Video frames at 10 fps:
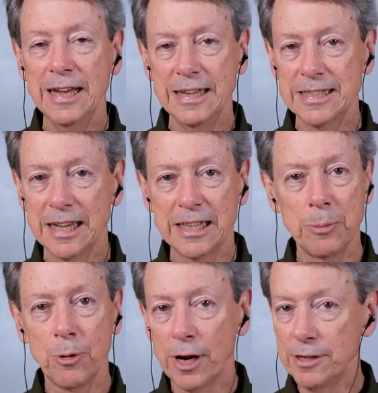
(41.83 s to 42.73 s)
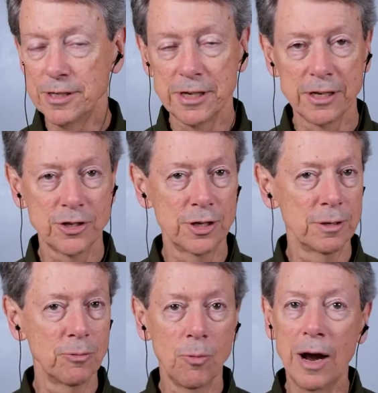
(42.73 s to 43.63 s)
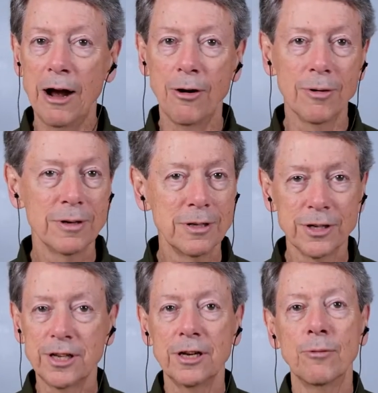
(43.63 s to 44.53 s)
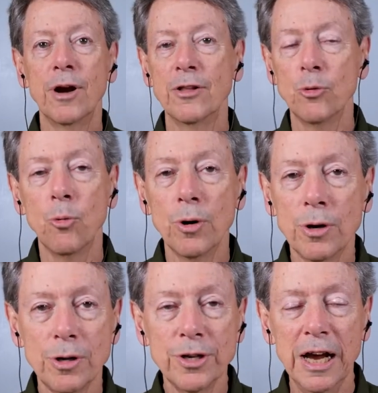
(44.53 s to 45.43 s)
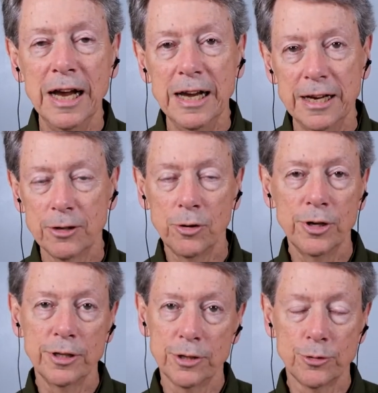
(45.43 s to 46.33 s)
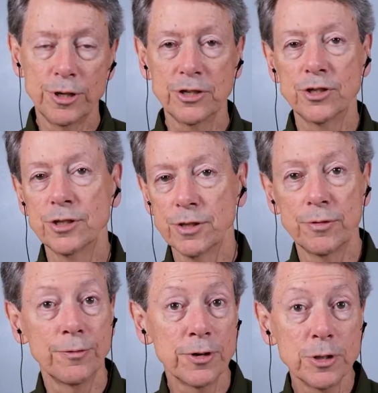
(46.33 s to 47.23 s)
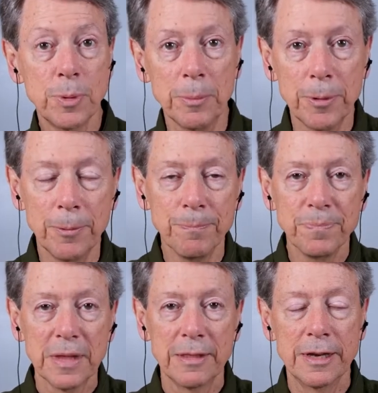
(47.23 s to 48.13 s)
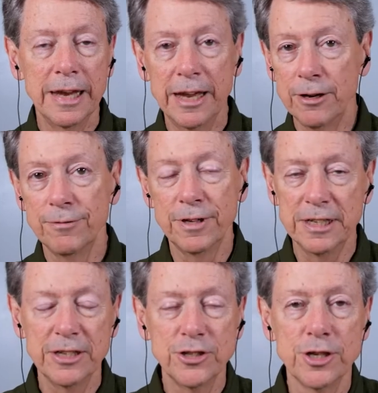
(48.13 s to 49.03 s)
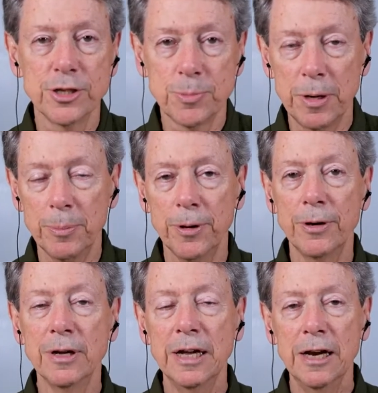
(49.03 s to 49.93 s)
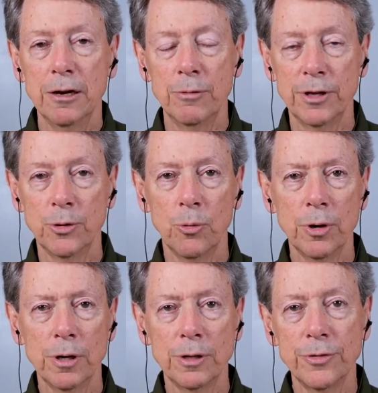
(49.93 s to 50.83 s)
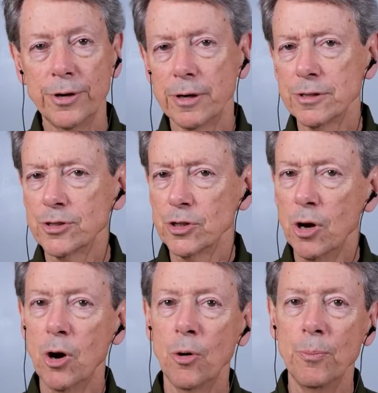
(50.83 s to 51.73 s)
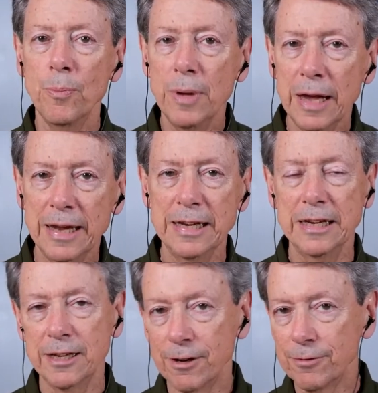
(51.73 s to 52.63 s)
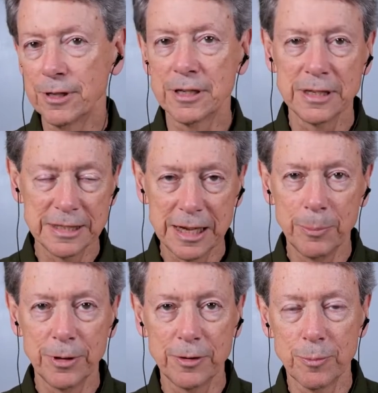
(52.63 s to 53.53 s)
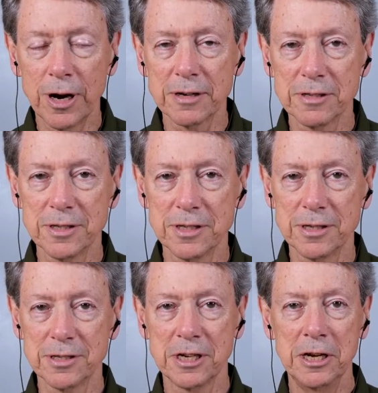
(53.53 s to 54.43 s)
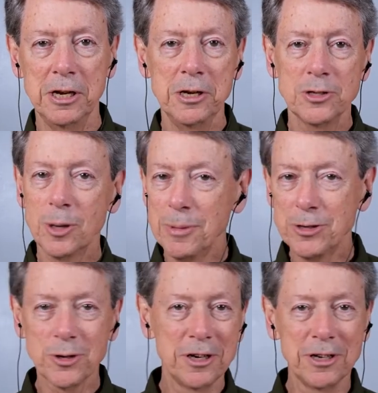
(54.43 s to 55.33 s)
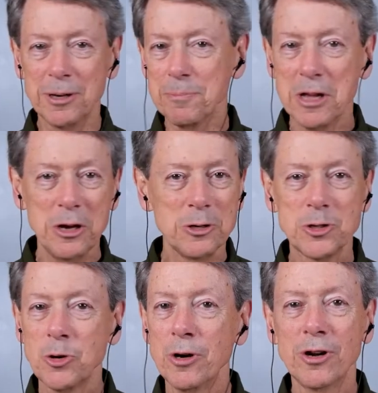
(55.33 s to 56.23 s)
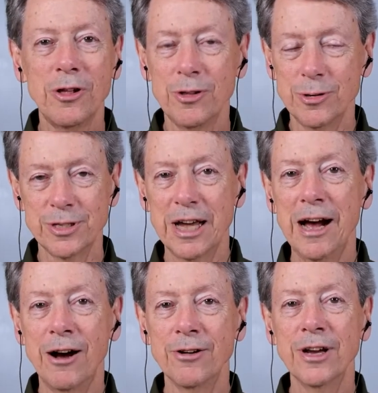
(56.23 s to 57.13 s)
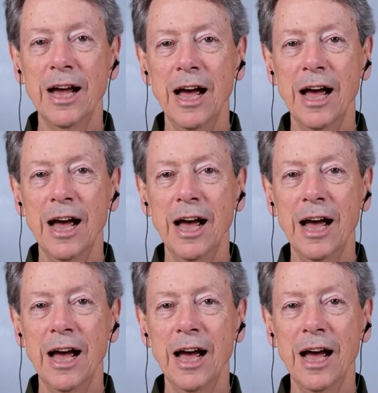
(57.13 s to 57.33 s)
Inside that broad distinction, wow, looking around the world, including the traditions of the first people, the native indigenous people around the world, there are so many different contemplative practices. So I'm not trying to sort all those out.